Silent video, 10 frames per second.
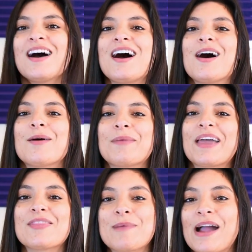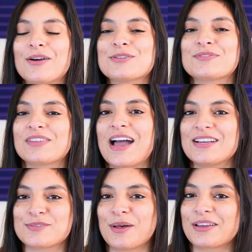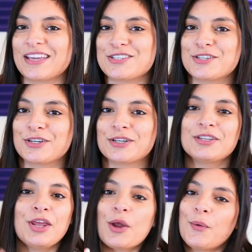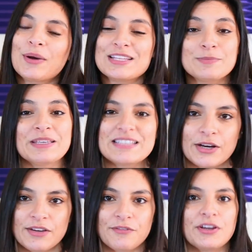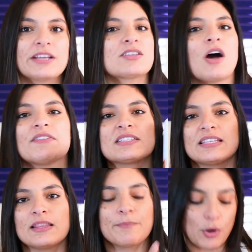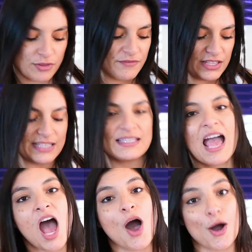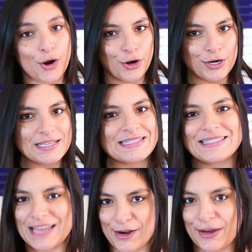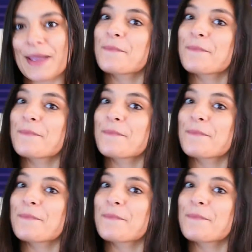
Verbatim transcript: Um, and the macros for that as well in case you're, you know, wanting to be dairy free, because obviously both of these are dairy